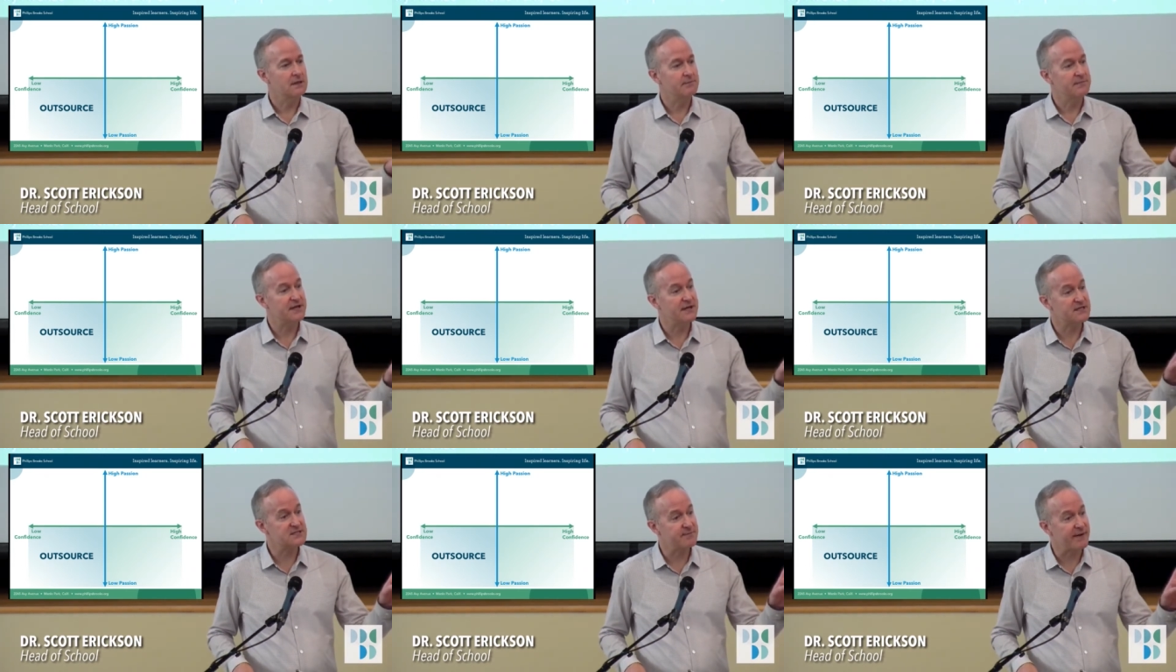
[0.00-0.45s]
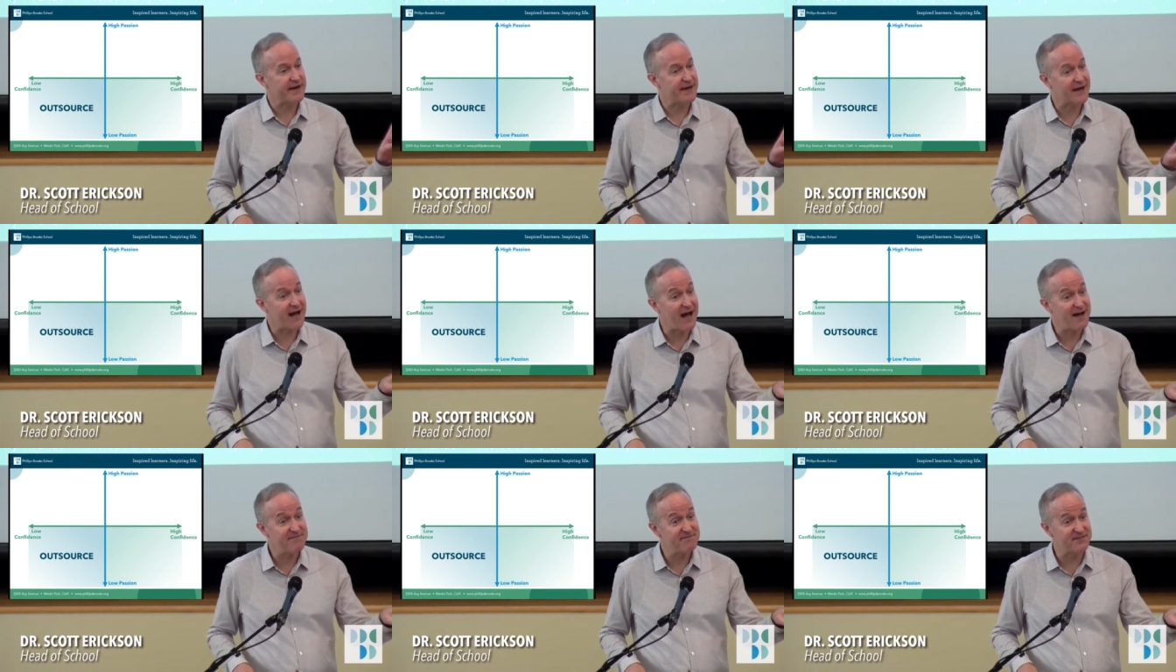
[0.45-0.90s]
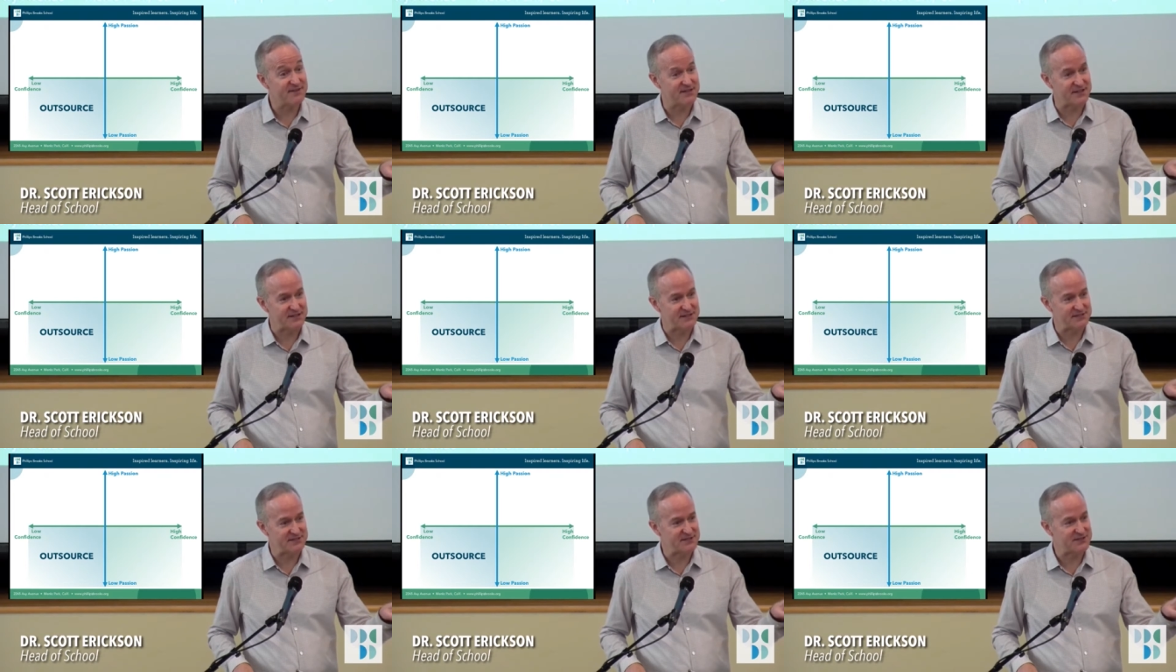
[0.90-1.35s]
Because my
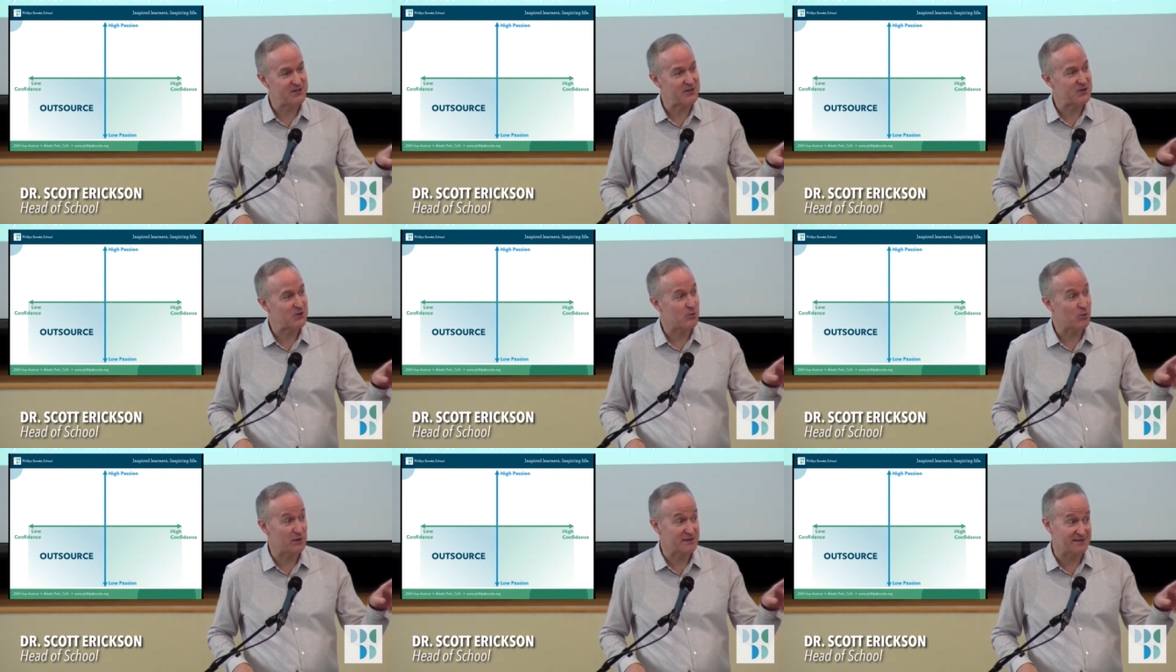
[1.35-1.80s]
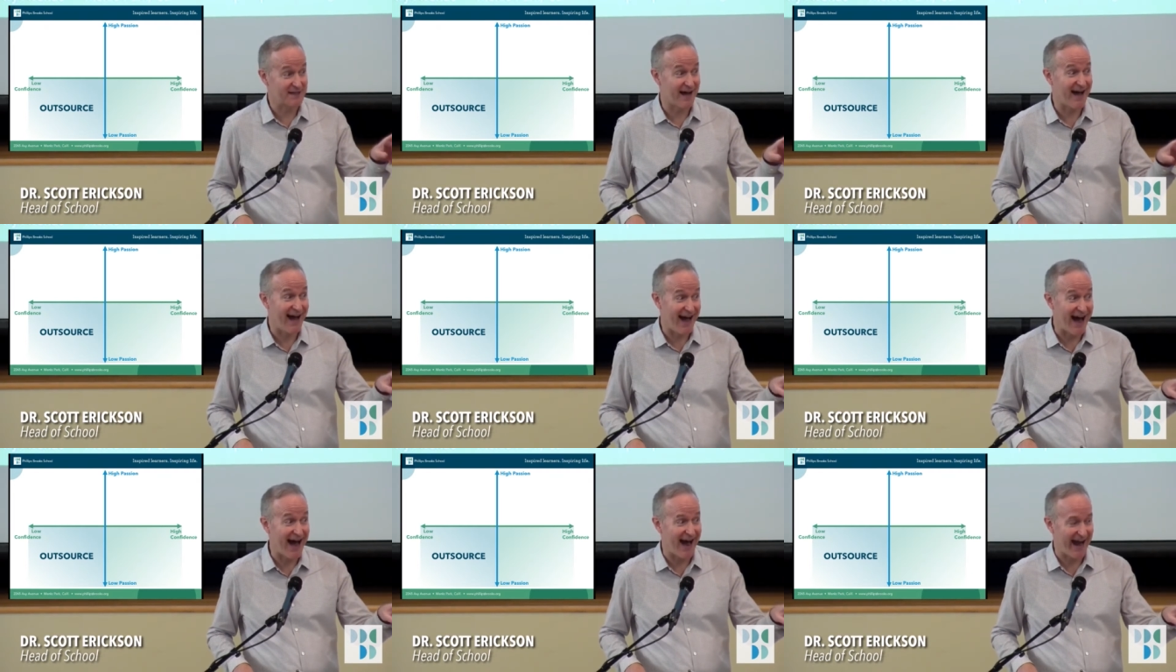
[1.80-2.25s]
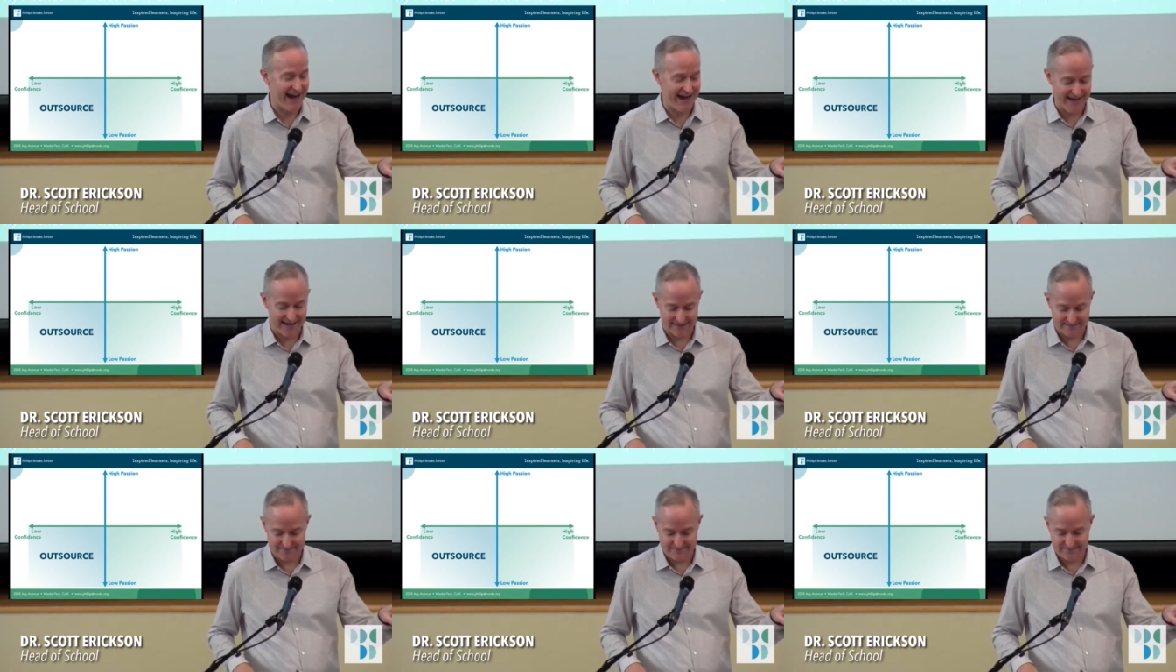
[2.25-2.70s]
confidence was
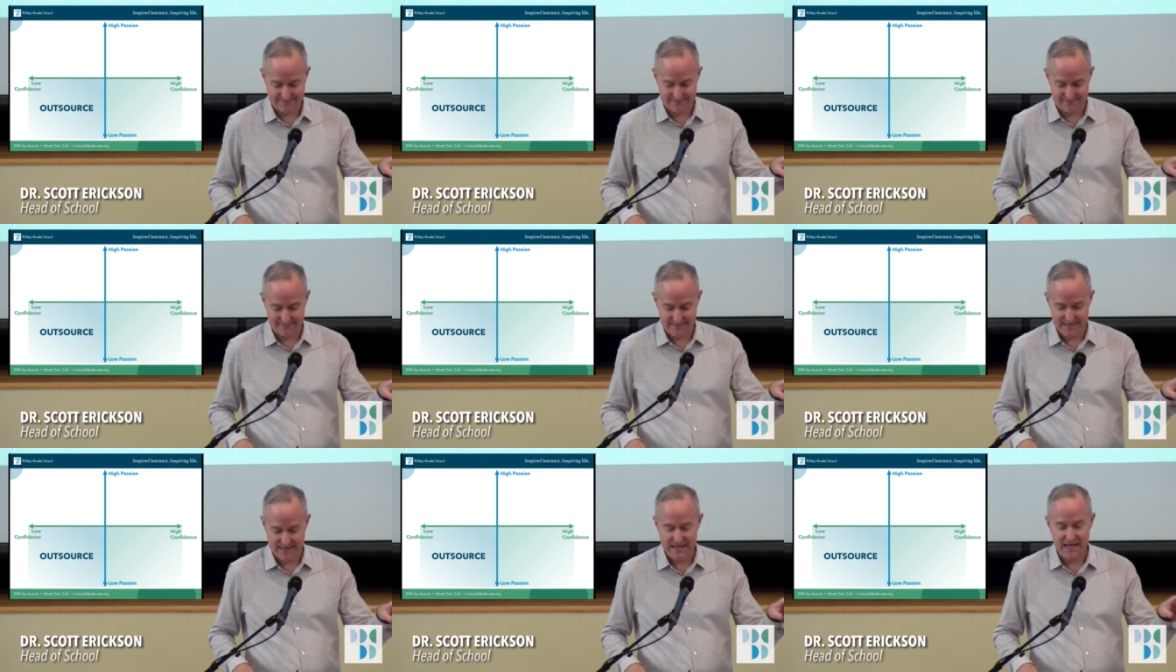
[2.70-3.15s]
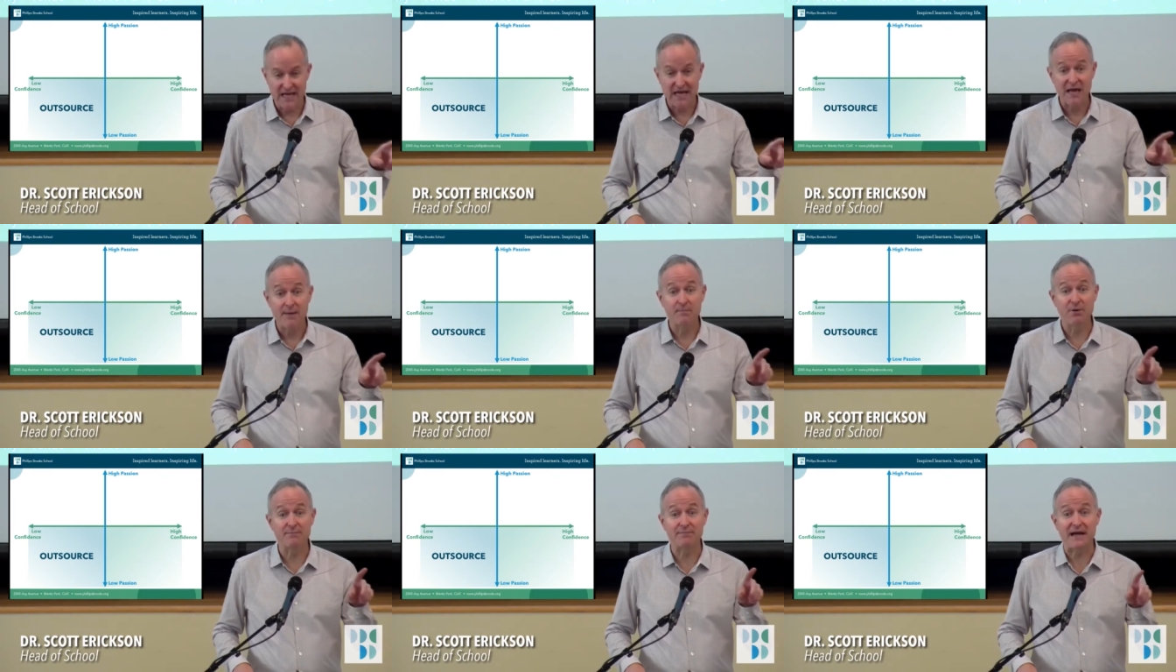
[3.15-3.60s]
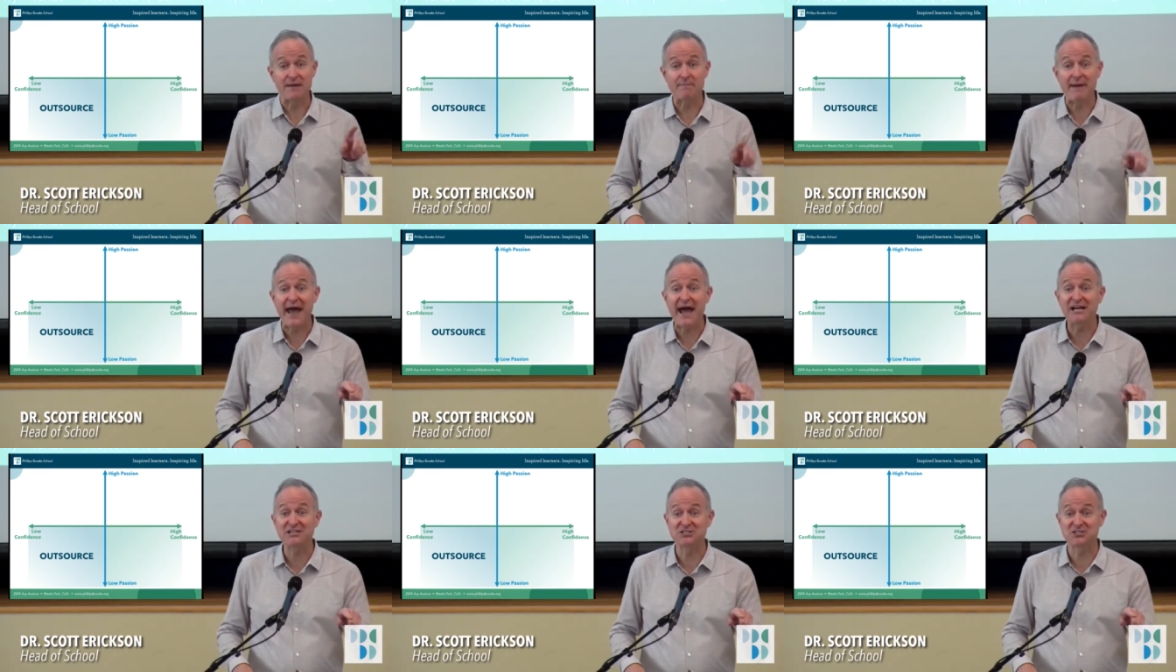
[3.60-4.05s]
high, but my
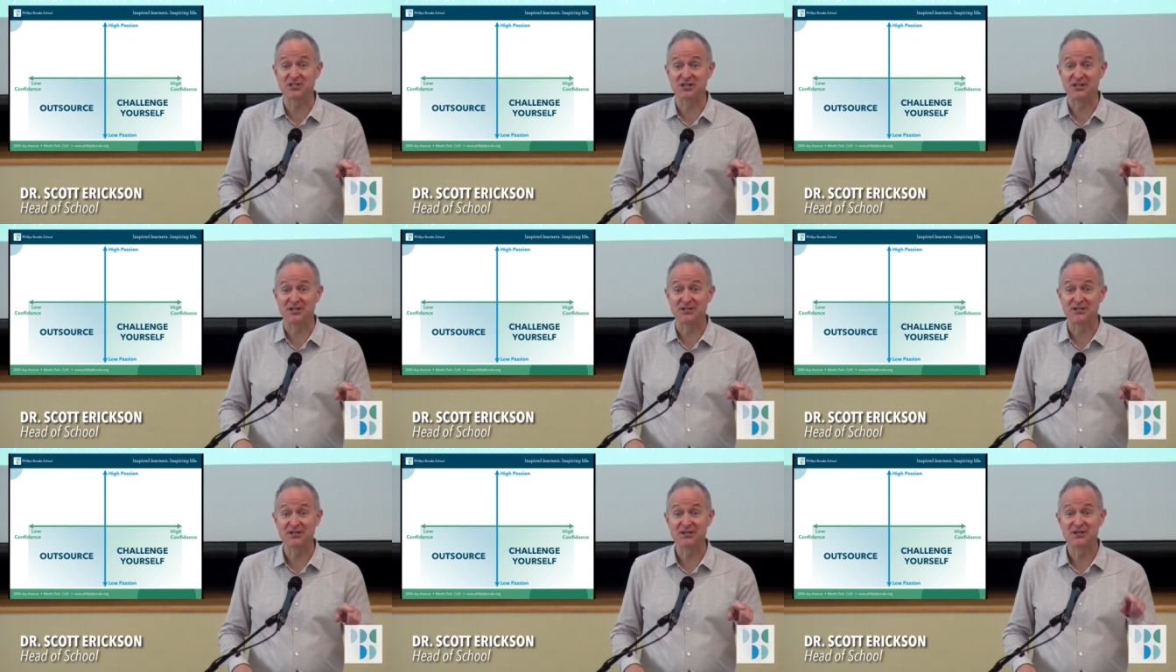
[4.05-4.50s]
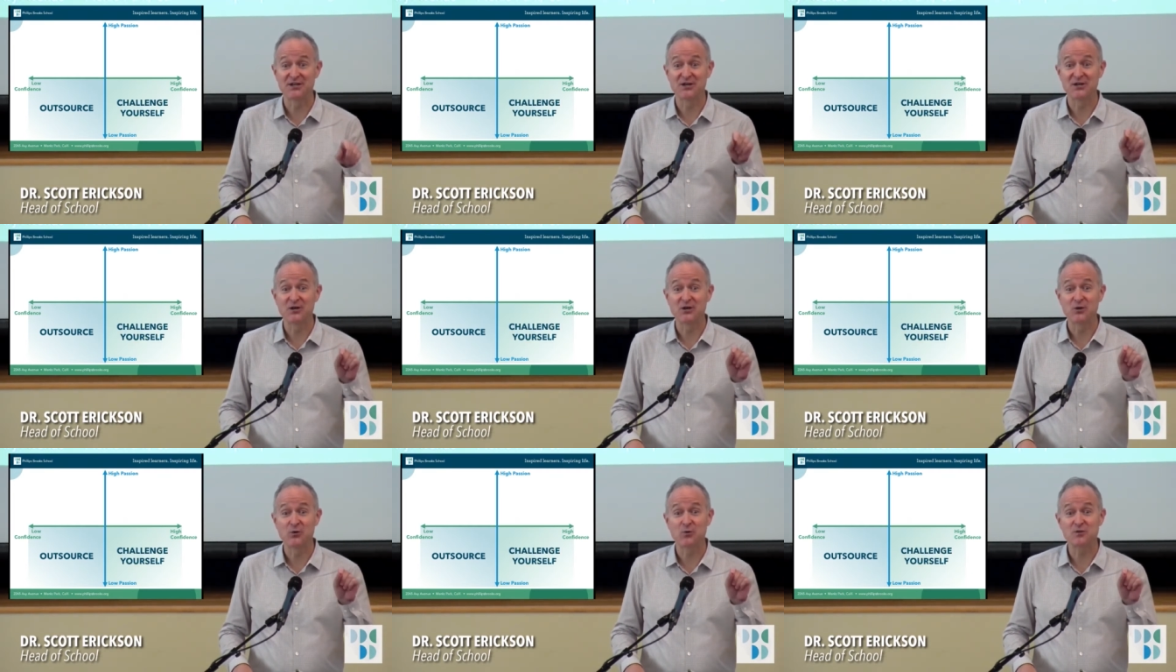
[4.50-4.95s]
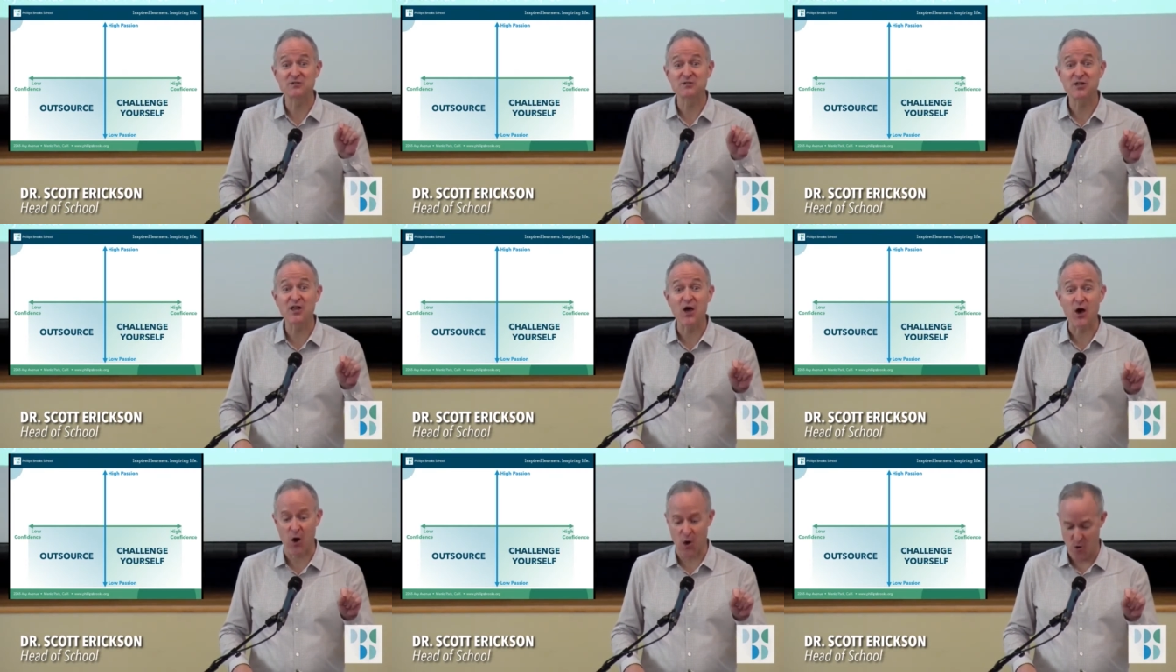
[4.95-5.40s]
passion
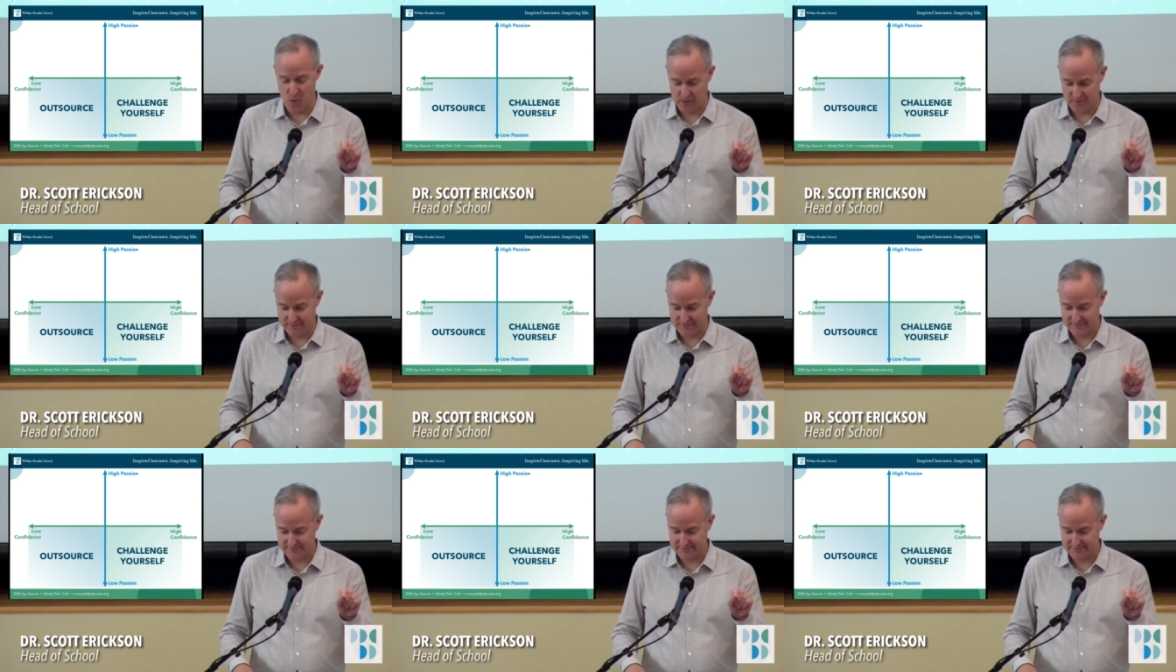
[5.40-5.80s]
was low.